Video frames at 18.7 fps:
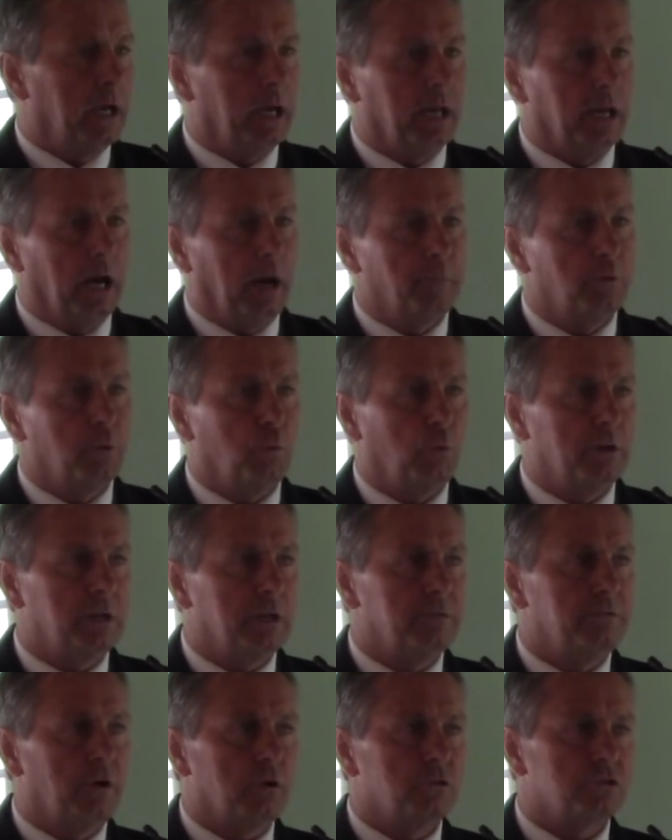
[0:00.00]
and I'm the one
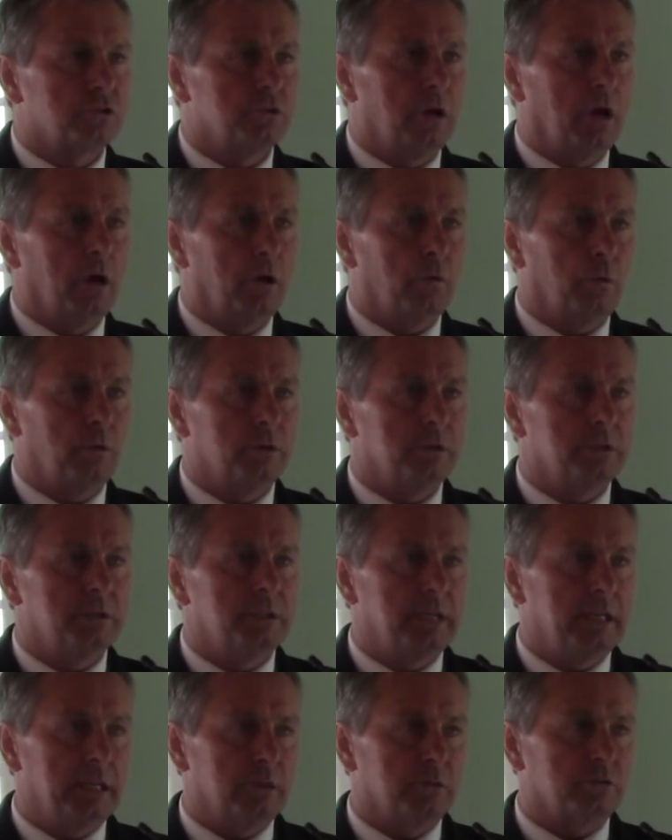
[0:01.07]
that votes no on
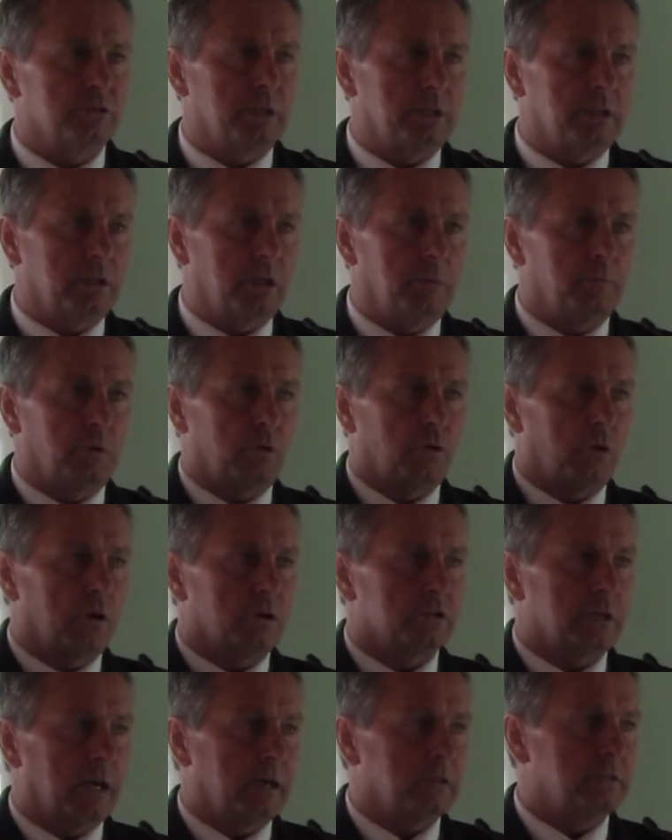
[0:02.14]
deals that come
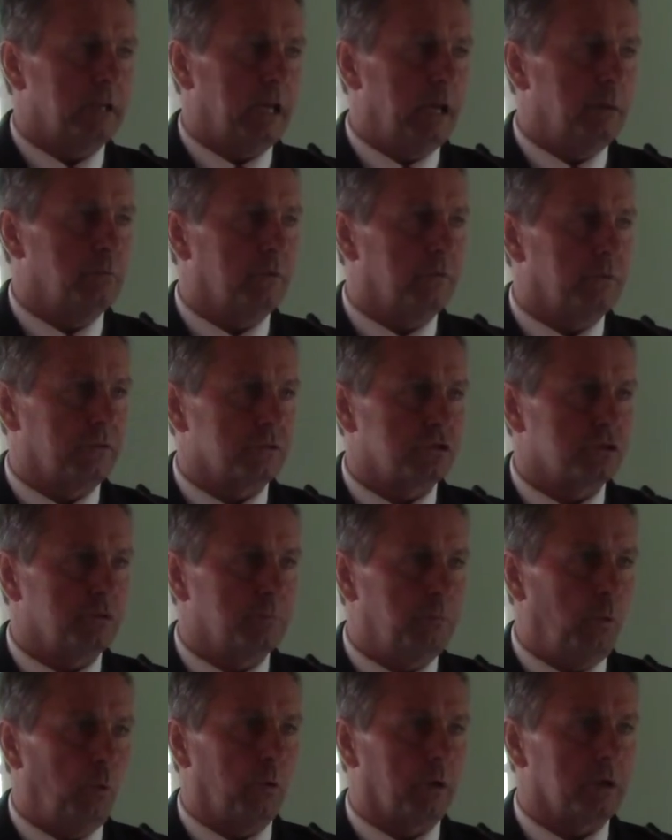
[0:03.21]
across our table for
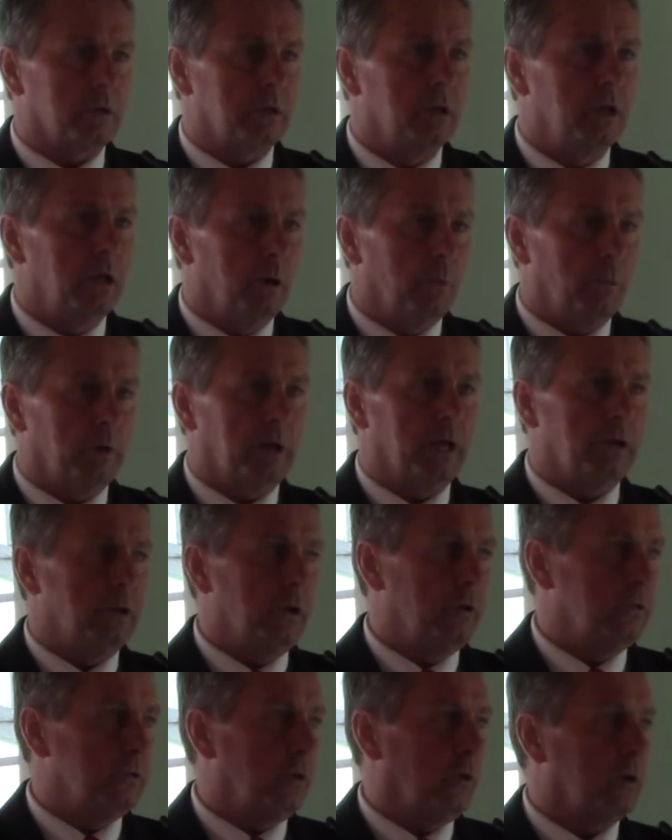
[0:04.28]
support when I
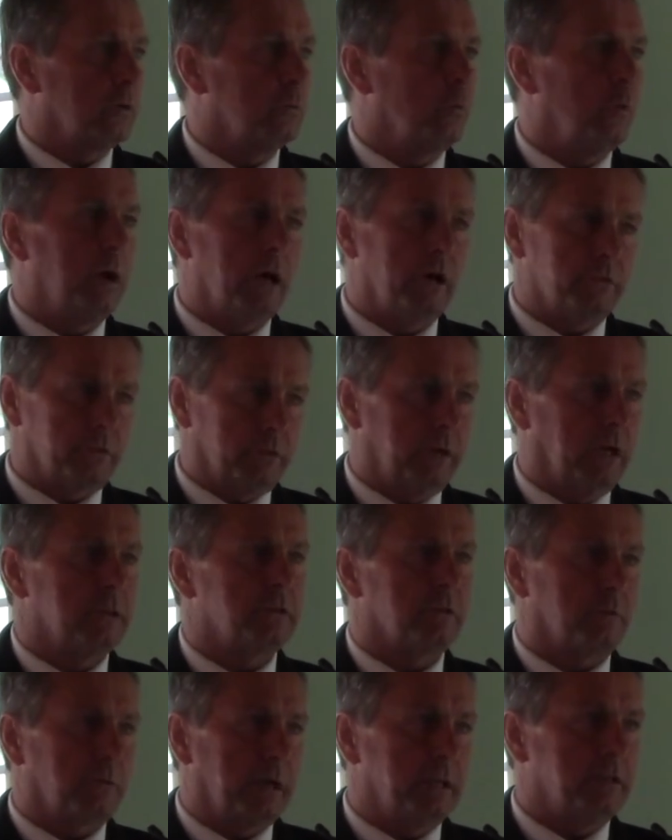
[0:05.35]
know darn well they're not
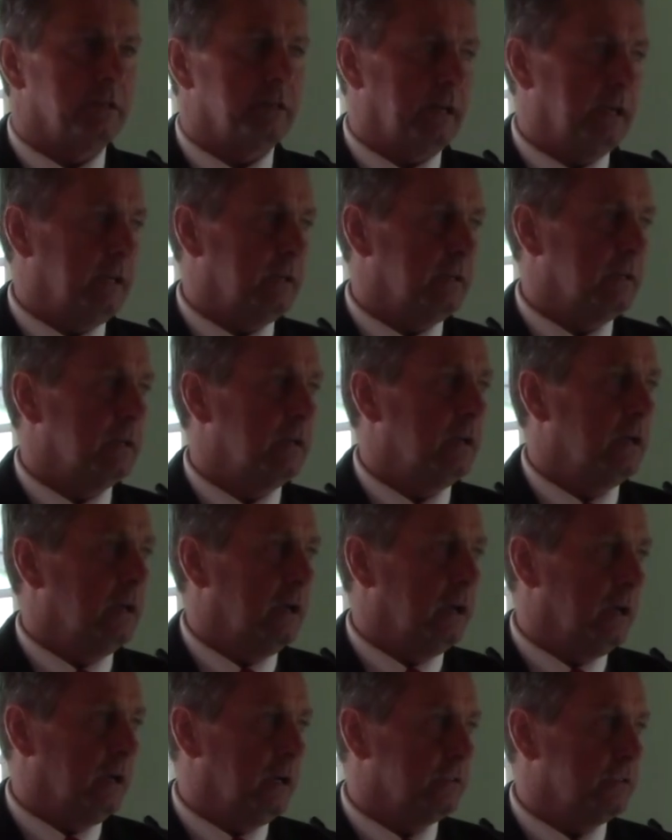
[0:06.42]
the right thing
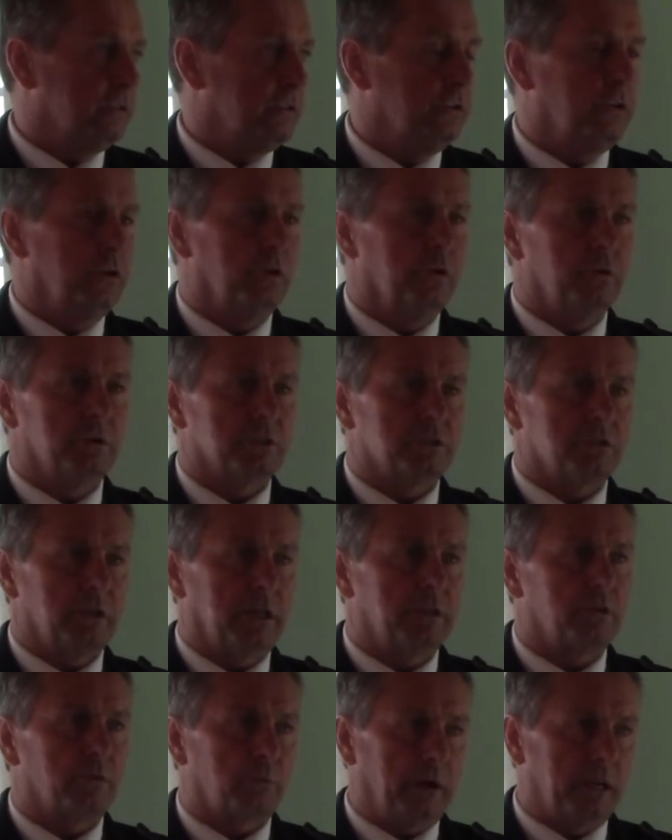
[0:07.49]
to do, it's
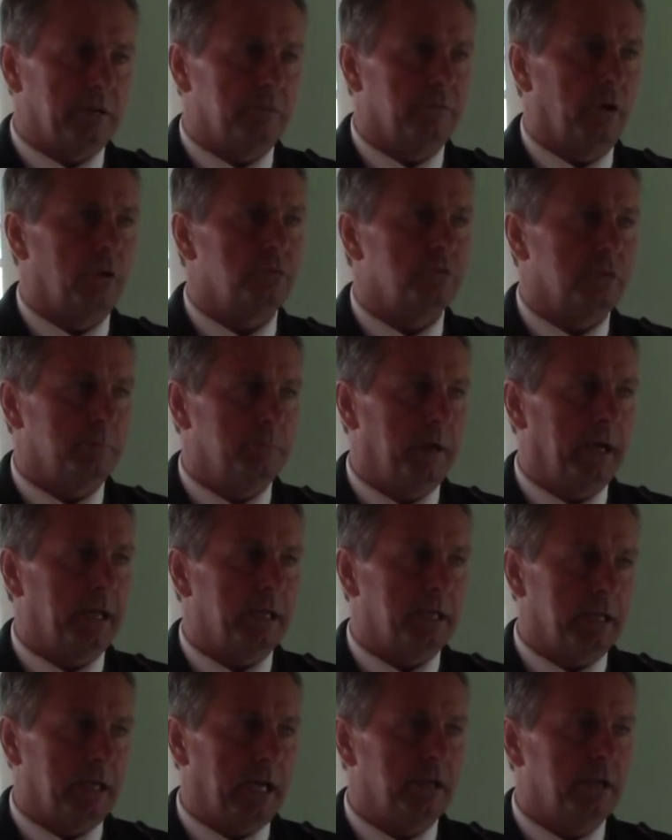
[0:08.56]
not the right vote to
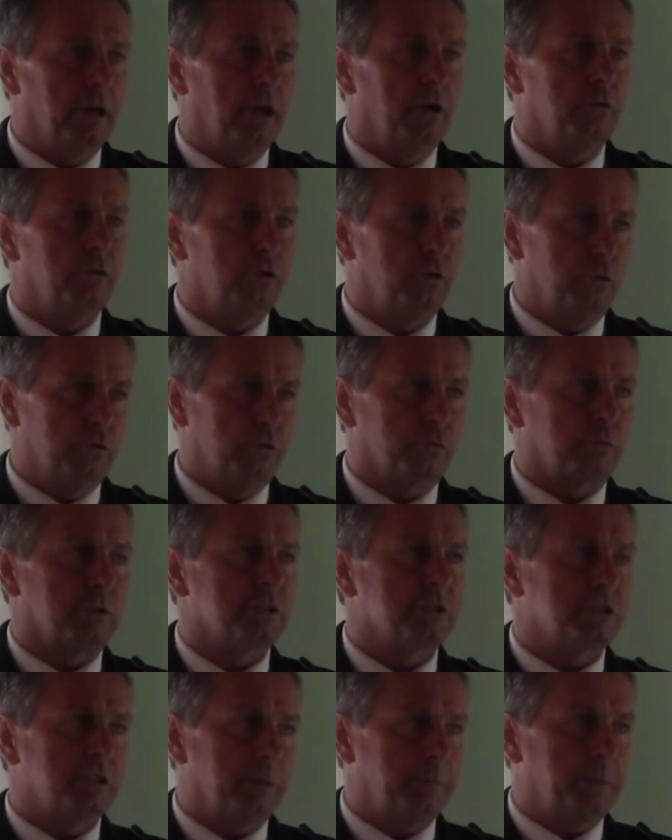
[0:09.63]
make, and I know who the
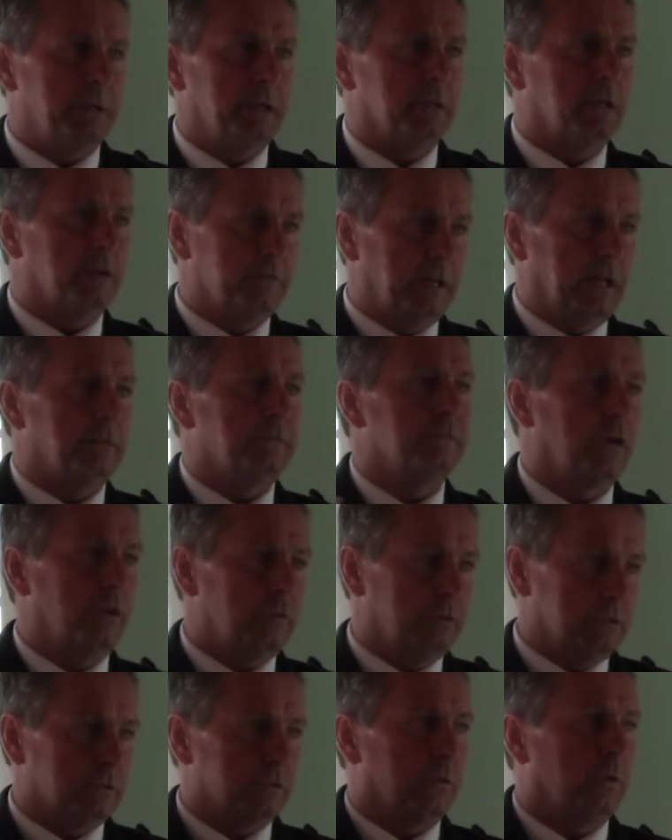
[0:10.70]
recipient of that
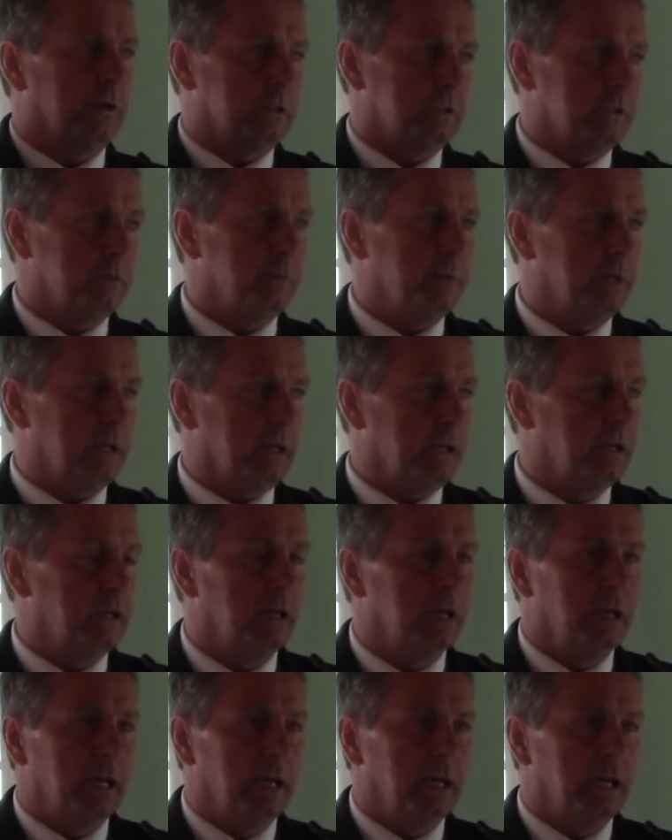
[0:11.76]
vote is going to be.